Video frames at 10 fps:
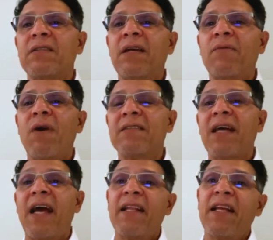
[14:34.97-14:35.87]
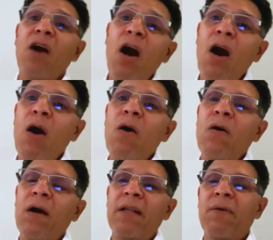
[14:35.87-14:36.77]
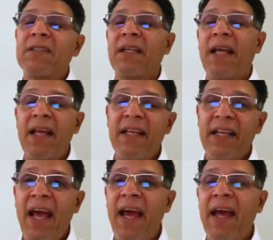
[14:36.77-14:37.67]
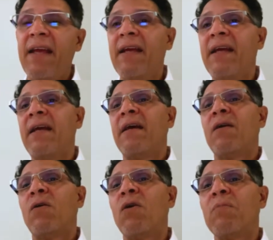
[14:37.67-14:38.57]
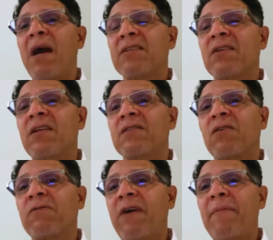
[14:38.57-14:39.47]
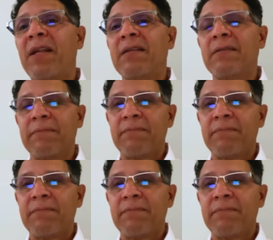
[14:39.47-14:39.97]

The ones that end in O and the ones that end in A, or masculine or feminine.